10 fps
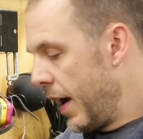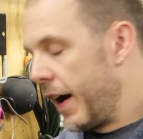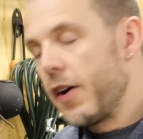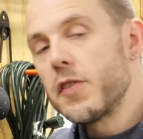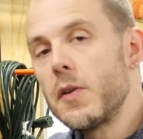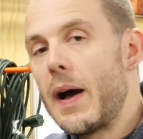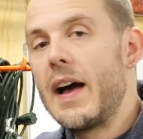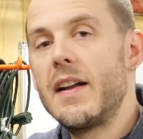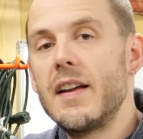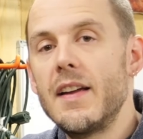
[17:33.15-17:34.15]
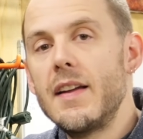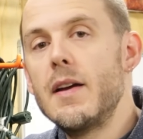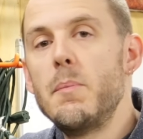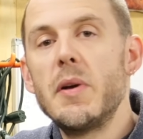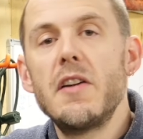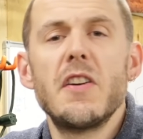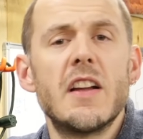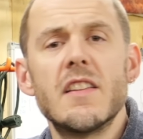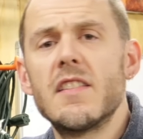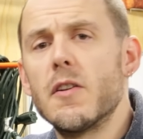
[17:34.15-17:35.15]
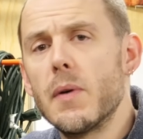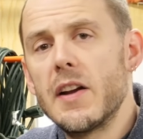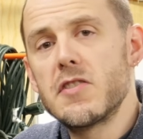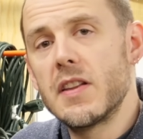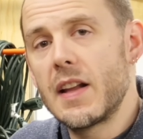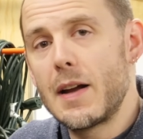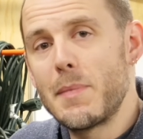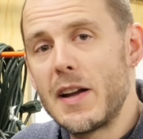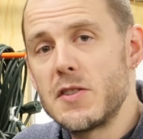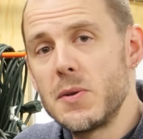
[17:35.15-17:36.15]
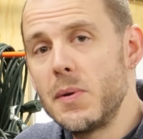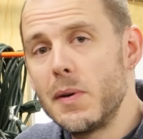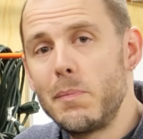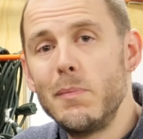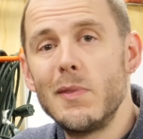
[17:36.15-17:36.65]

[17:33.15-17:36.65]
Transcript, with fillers: I also had a bit of a consideration that I might do a